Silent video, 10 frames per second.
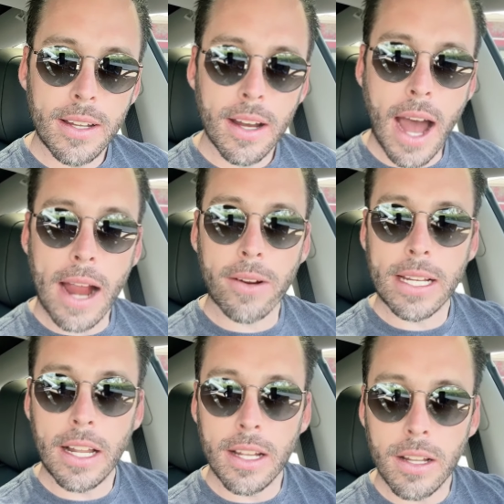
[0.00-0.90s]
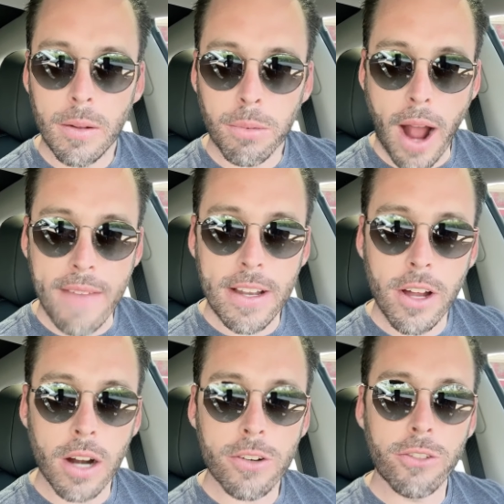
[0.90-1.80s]
hiring private
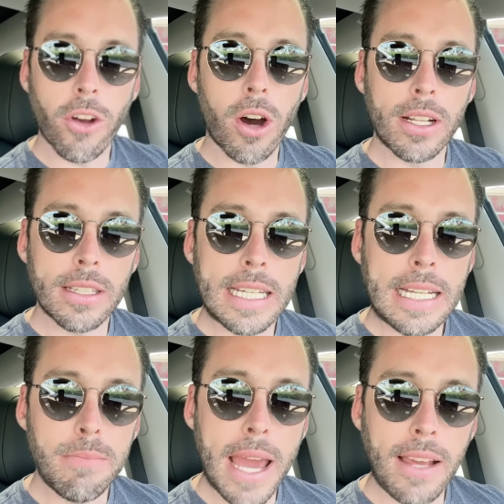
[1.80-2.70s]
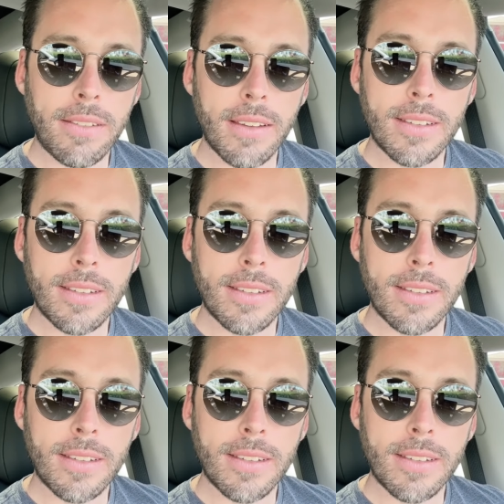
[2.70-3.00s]
doctors on a lien basis,